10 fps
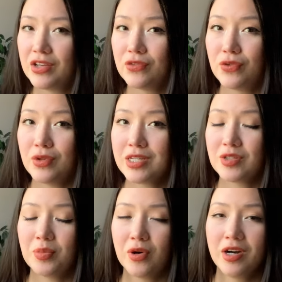fully
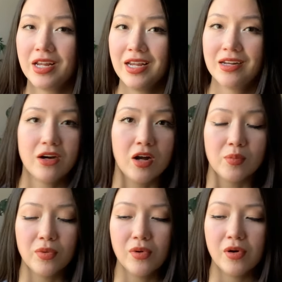supporting,
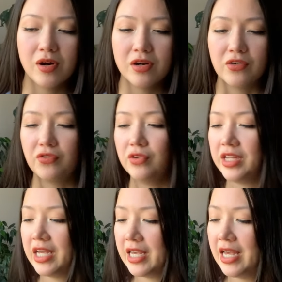on board, or
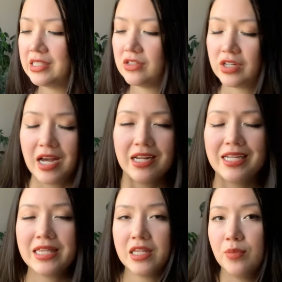fully against. They're kind of
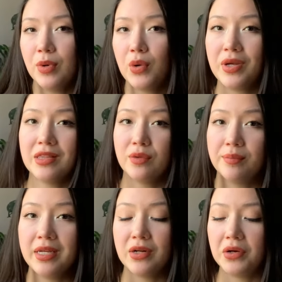in limbo in the
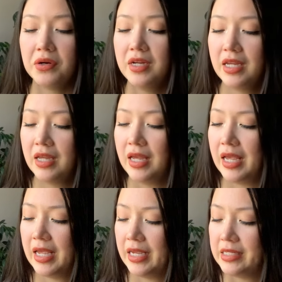middle,
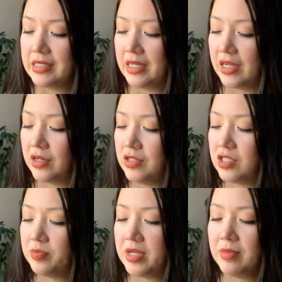and it could
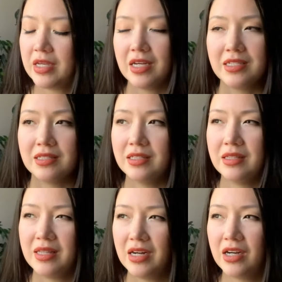just be because
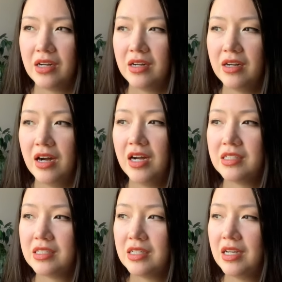they're not